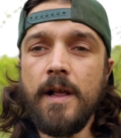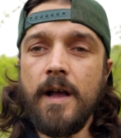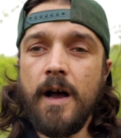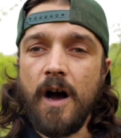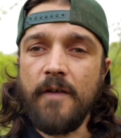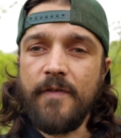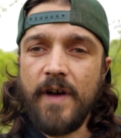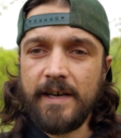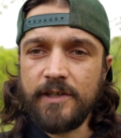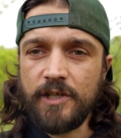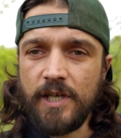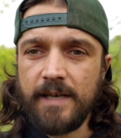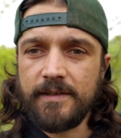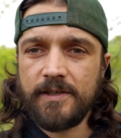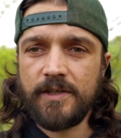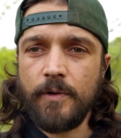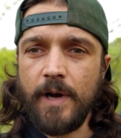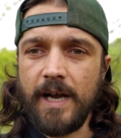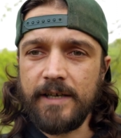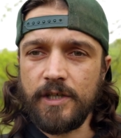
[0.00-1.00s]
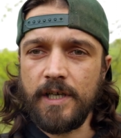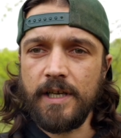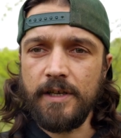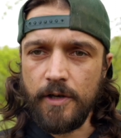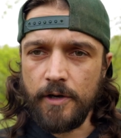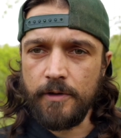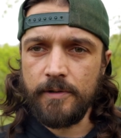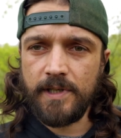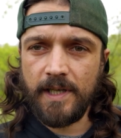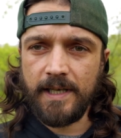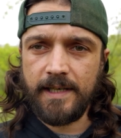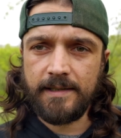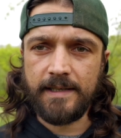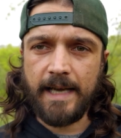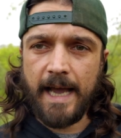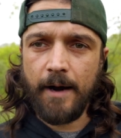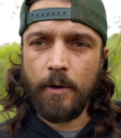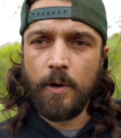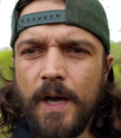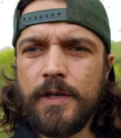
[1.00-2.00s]
I've had a chance to actually use these
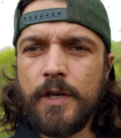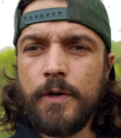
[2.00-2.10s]
now.